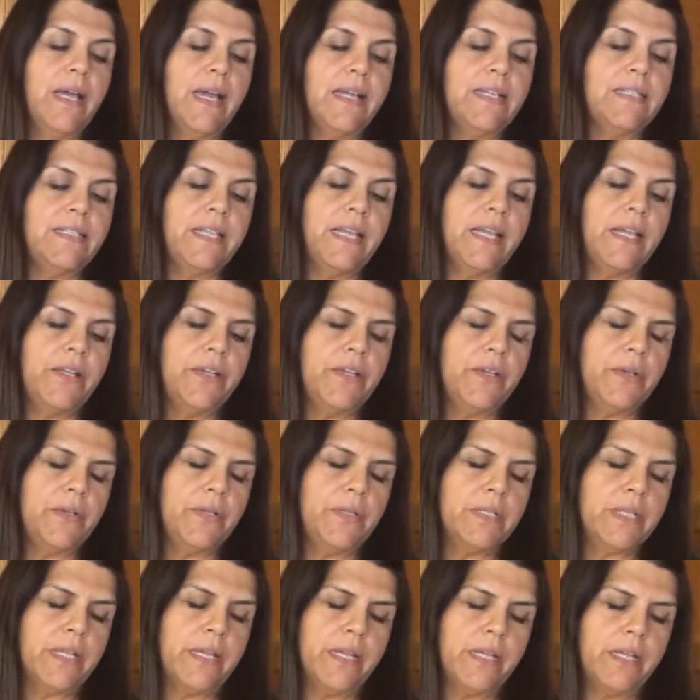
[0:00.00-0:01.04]
say I
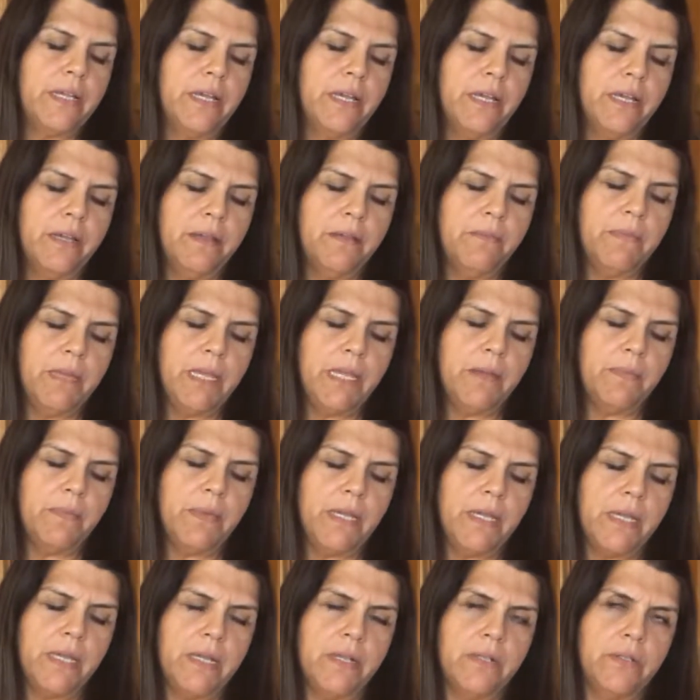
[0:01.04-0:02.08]
use like
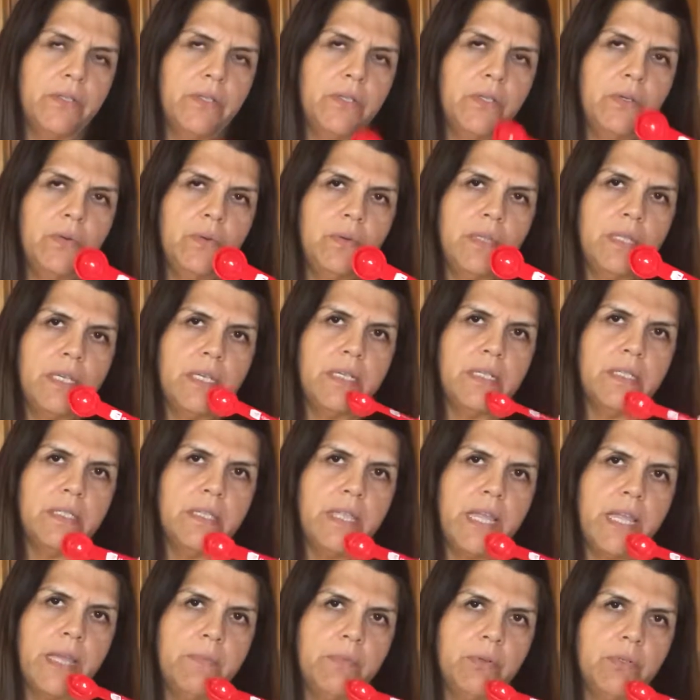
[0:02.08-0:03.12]
maybe 2 of these
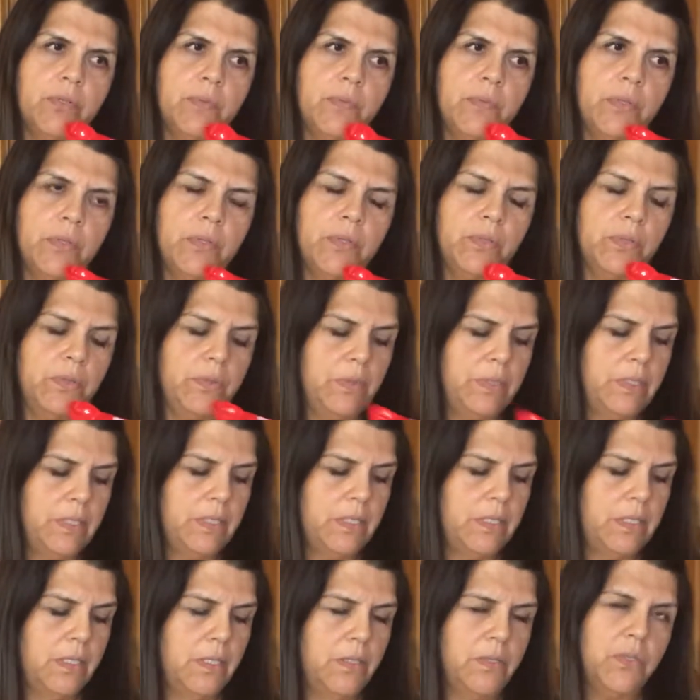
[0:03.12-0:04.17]

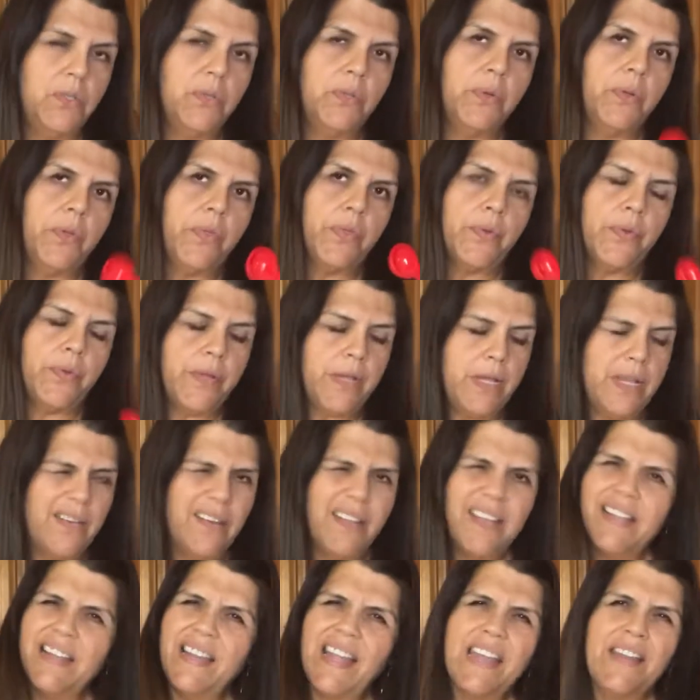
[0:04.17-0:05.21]
tablespoons, 2 or 3,
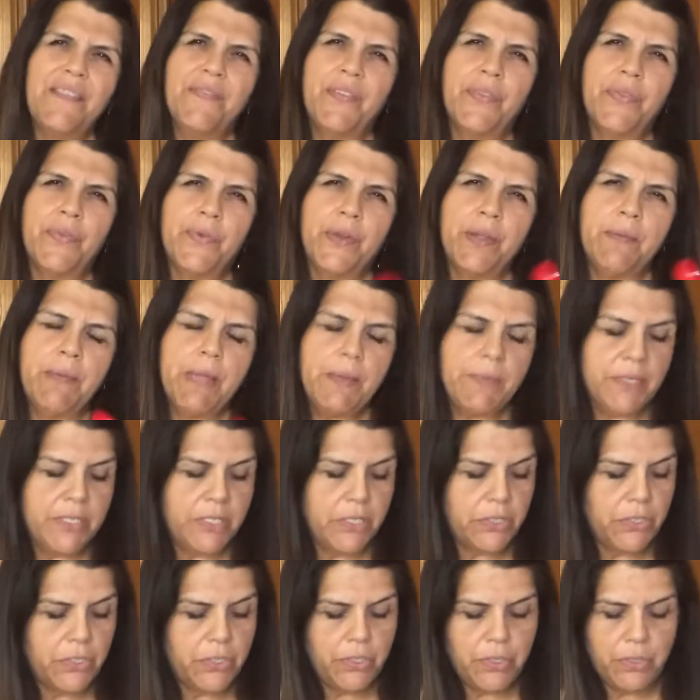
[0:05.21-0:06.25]
no, not even 3, maybe
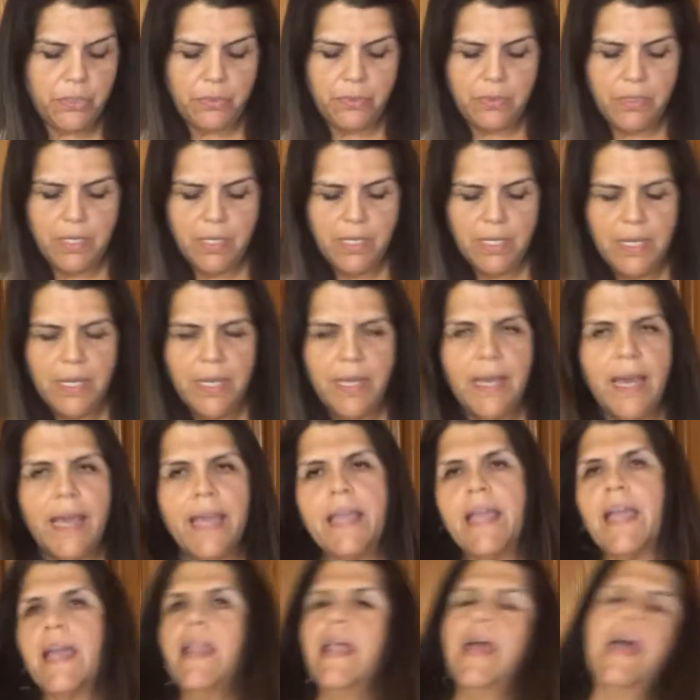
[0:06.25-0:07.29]
just 2.
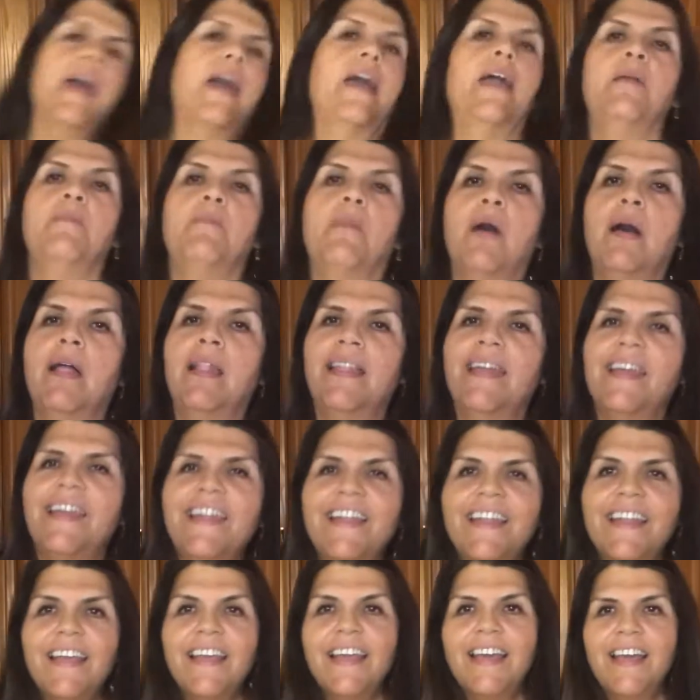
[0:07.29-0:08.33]
I kind of eyeball it.
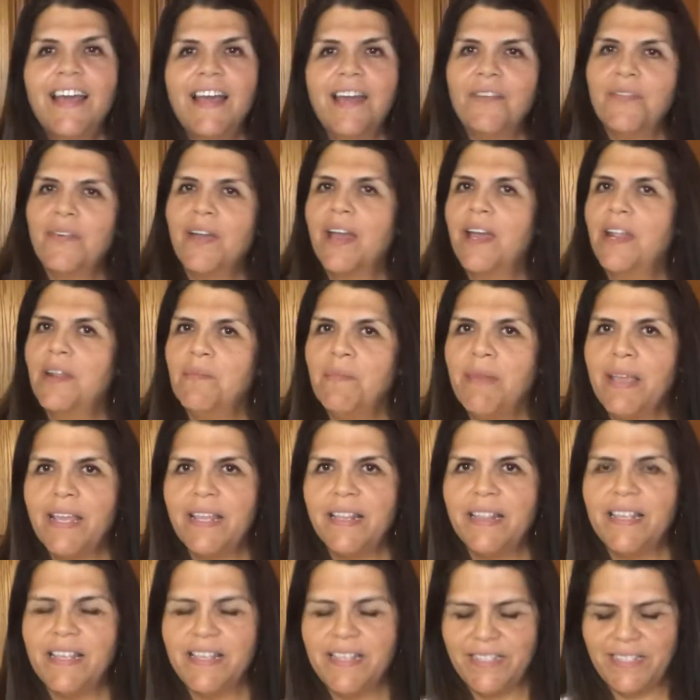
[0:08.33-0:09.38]
I've kind of
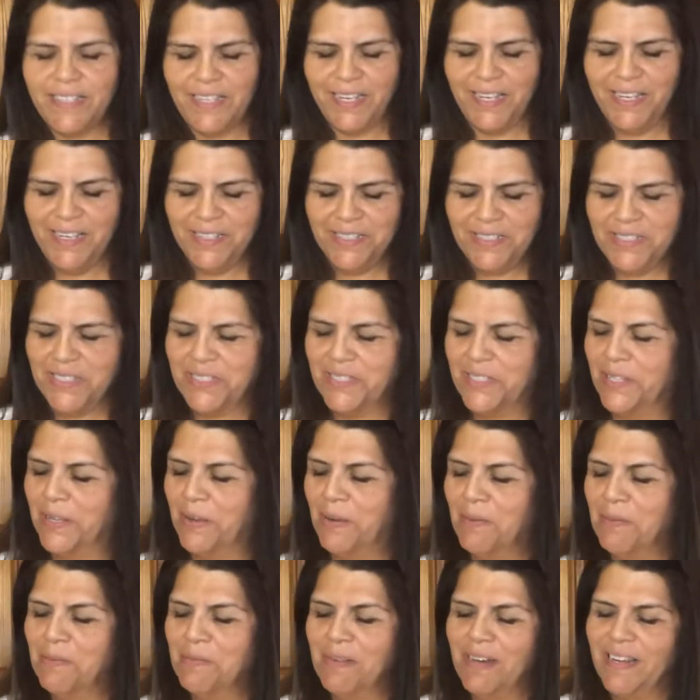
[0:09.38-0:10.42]
made these
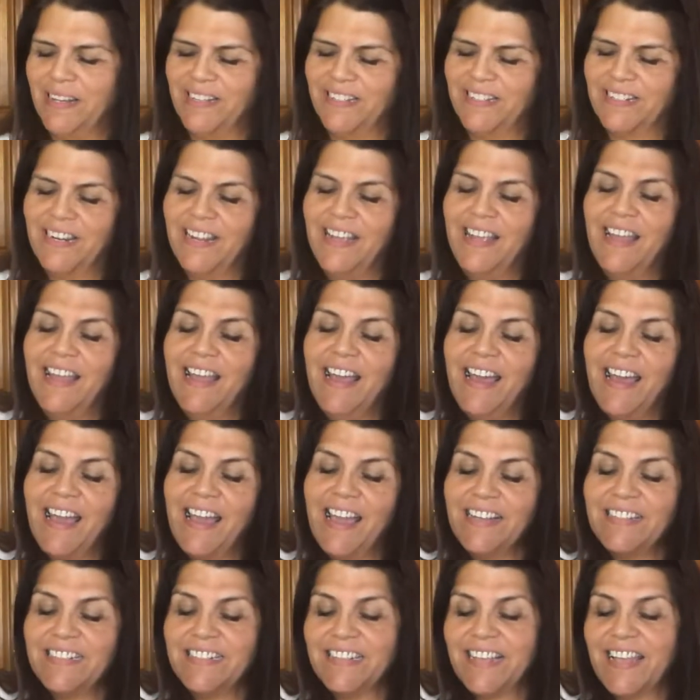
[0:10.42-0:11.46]
so much.
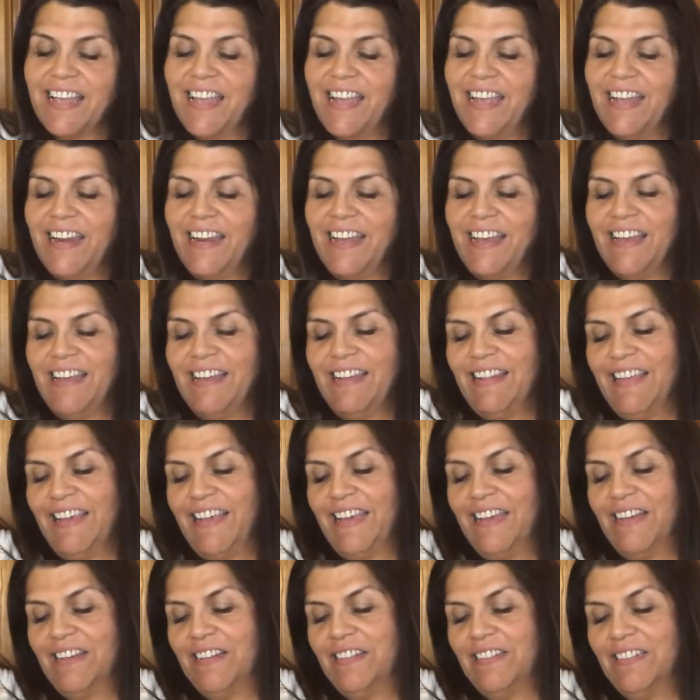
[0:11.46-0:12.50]
I just kind of
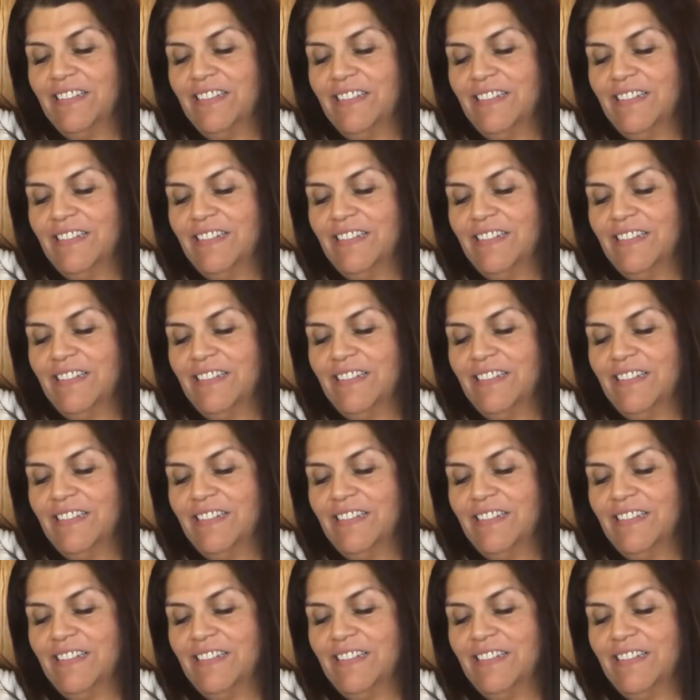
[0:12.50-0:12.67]
like,